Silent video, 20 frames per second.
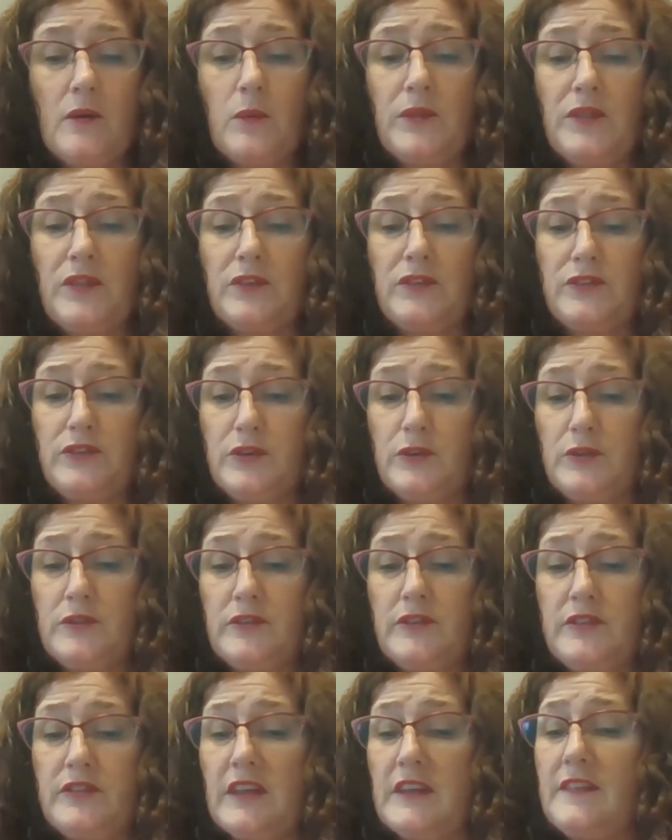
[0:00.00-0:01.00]
with the
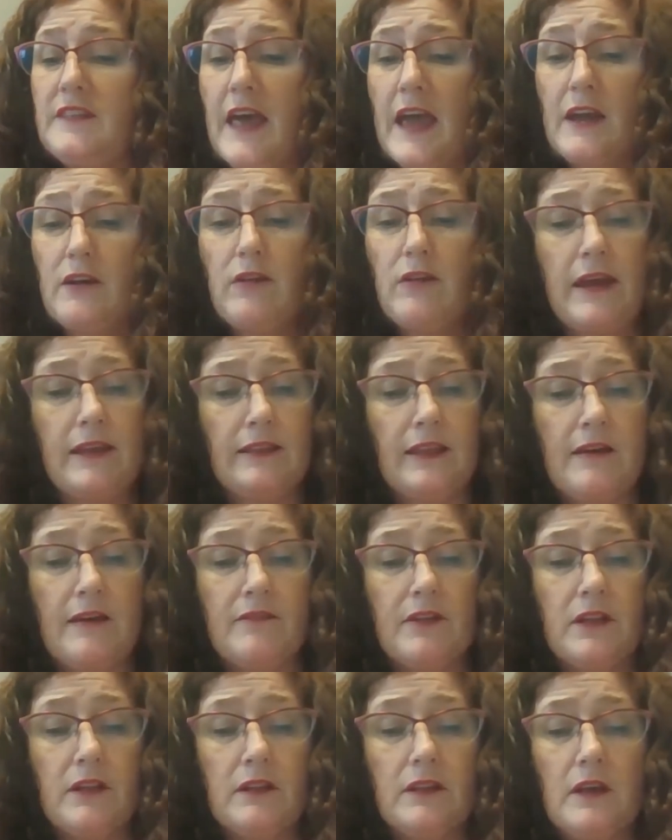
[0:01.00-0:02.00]
students in that grade
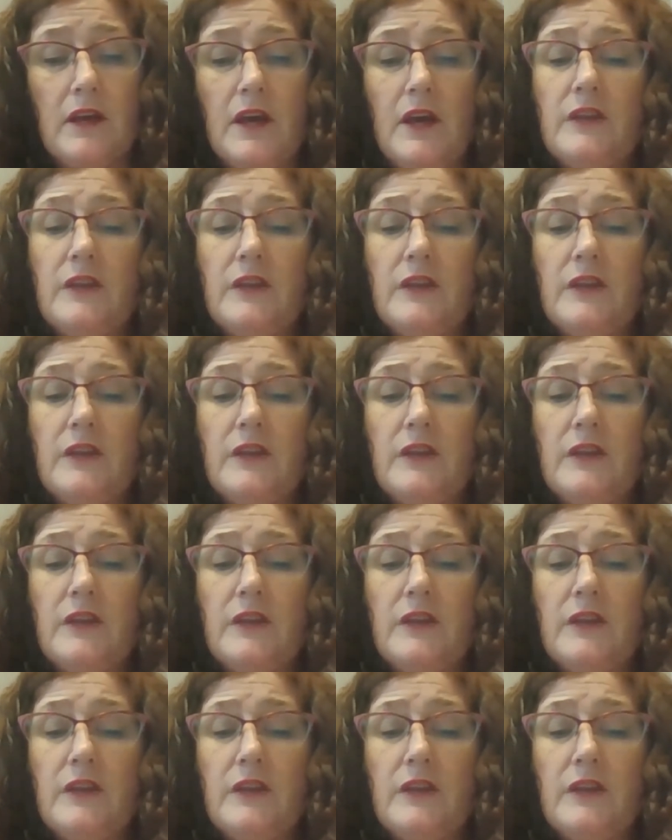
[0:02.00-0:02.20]
level